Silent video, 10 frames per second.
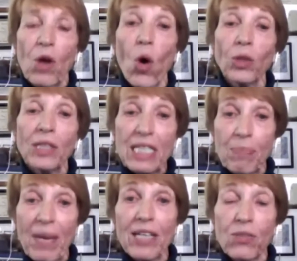hold a
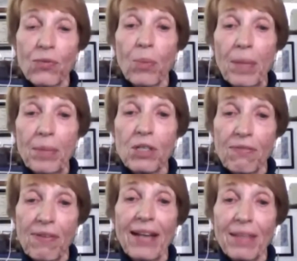space for women to
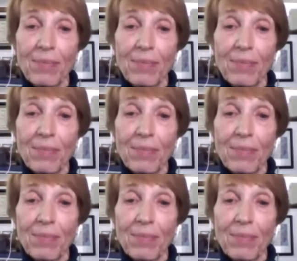find